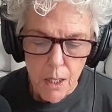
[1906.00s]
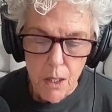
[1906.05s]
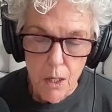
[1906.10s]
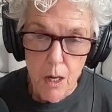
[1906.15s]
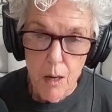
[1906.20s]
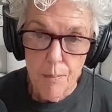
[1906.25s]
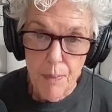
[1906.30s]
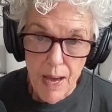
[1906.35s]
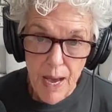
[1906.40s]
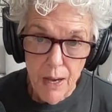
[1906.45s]

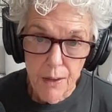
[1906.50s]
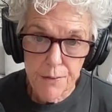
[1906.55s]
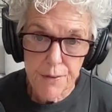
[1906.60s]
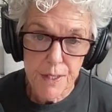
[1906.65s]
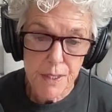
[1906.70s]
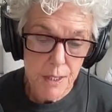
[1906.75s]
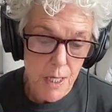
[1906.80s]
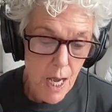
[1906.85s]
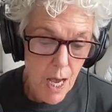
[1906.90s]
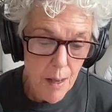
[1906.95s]
about the
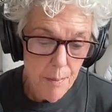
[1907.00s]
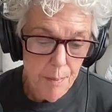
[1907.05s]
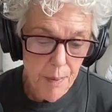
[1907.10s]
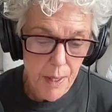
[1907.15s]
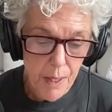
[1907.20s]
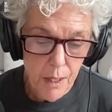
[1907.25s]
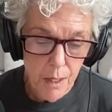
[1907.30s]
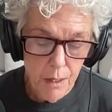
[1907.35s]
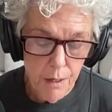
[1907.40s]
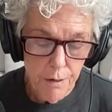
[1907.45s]

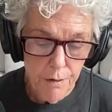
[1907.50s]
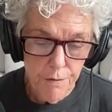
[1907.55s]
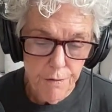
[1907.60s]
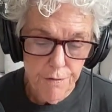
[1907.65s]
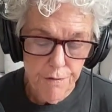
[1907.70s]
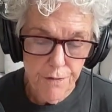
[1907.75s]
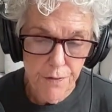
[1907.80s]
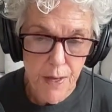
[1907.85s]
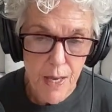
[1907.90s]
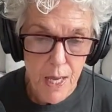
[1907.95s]
topic
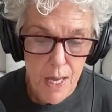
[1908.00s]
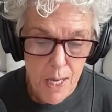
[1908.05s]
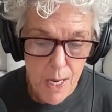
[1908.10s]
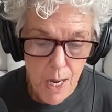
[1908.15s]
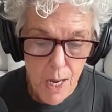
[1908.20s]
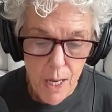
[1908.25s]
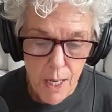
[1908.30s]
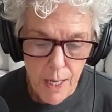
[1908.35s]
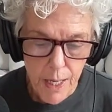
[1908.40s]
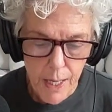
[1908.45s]
of
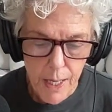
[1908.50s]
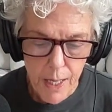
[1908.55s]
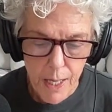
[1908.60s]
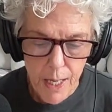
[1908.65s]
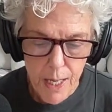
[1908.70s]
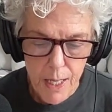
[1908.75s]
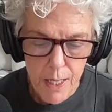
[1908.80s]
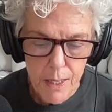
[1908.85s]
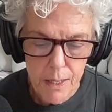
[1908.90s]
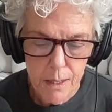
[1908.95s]
AI
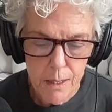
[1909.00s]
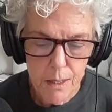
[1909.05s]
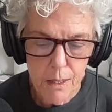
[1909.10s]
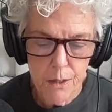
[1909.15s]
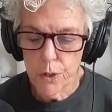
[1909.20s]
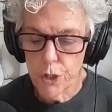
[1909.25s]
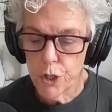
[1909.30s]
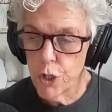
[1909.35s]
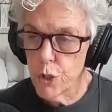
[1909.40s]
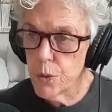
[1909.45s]
and
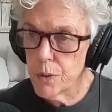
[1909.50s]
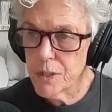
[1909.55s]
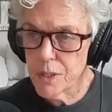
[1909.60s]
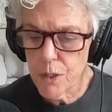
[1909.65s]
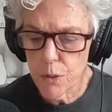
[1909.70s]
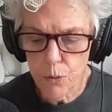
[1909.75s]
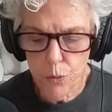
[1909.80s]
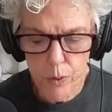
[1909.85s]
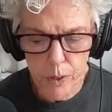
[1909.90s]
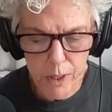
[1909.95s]
who is
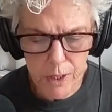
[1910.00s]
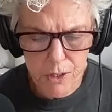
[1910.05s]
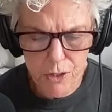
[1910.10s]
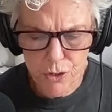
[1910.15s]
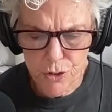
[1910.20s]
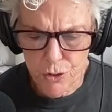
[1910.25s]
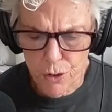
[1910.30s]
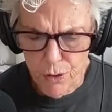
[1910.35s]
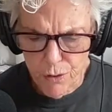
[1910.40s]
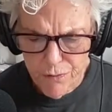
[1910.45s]
it really
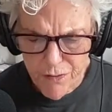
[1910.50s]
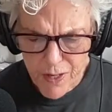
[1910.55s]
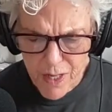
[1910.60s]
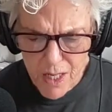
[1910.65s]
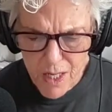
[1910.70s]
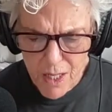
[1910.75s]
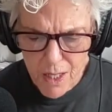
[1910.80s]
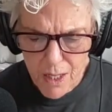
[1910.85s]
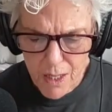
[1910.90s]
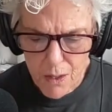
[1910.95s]

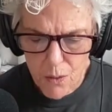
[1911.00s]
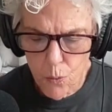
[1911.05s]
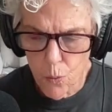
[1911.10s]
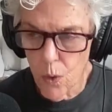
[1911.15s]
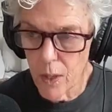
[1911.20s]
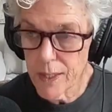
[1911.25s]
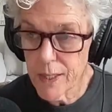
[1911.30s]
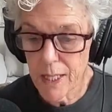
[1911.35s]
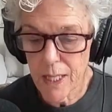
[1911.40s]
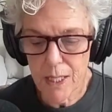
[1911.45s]
serving?
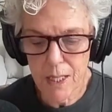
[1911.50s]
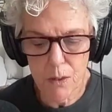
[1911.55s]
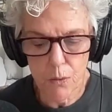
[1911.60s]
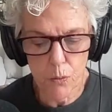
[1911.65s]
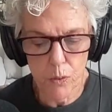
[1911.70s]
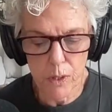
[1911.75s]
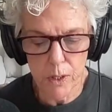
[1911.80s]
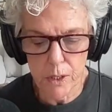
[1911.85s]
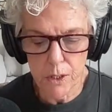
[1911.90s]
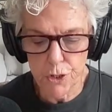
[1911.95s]
What can it
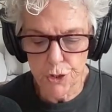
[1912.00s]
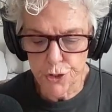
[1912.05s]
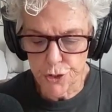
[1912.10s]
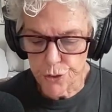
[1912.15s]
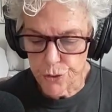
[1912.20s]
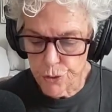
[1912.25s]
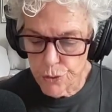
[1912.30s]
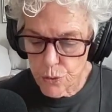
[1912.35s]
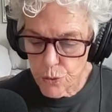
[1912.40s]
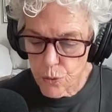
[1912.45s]
really
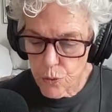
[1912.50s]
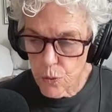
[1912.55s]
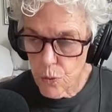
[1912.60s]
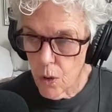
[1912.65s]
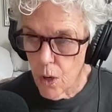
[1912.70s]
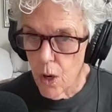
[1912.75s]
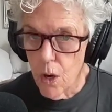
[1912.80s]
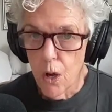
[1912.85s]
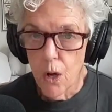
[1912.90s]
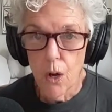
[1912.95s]
do?
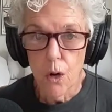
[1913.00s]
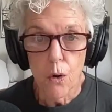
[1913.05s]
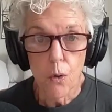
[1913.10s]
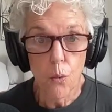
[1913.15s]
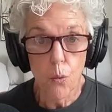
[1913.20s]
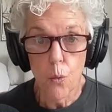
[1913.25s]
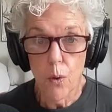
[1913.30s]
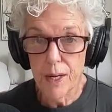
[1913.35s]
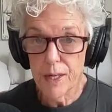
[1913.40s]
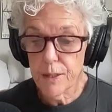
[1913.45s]

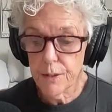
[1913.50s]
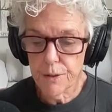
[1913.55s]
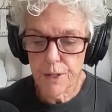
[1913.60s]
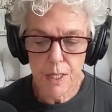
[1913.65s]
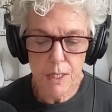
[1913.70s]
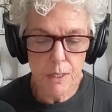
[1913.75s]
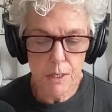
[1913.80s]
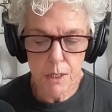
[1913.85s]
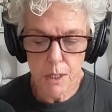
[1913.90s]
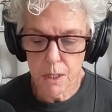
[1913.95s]
When are
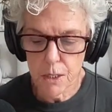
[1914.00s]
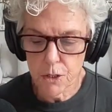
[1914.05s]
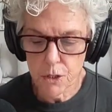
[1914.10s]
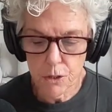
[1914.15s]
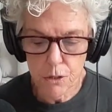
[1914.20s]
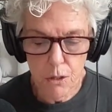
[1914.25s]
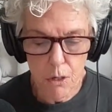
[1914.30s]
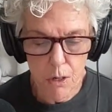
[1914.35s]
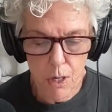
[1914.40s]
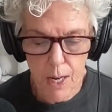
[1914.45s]
things going to
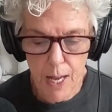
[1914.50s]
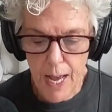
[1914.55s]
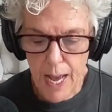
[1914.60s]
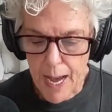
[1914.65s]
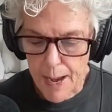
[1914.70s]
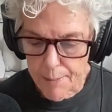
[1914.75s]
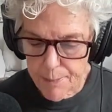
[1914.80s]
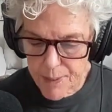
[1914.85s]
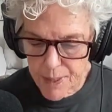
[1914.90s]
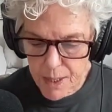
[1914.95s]
start
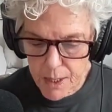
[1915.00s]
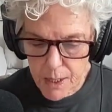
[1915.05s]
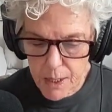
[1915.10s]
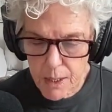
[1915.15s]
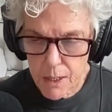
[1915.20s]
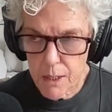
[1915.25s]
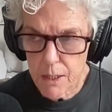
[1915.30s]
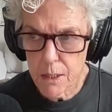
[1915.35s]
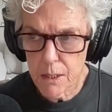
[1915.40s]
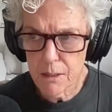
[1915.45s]

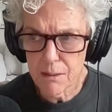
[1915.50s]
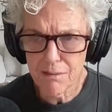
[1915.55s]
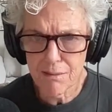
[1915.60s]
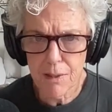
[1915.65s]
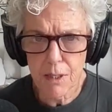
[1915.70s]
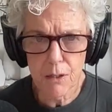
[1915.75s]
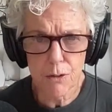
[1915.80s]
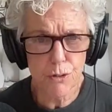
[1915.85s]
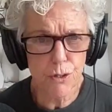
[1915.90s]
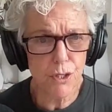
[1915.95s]
happening
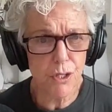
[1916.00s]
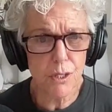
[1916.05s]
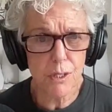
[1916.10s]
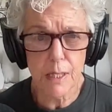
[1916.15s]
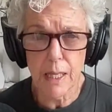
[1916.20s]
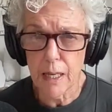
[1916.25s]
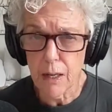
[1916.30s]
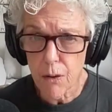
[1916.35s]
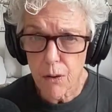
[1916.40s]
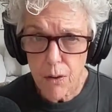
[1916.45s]
that are
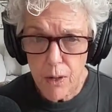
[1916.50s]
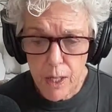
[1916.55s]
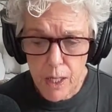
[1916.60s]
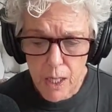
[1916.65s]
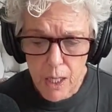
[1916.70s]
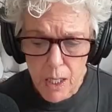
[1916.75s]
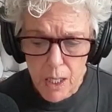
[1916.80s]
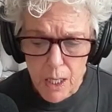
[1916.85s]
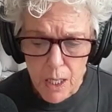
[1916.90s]
scary?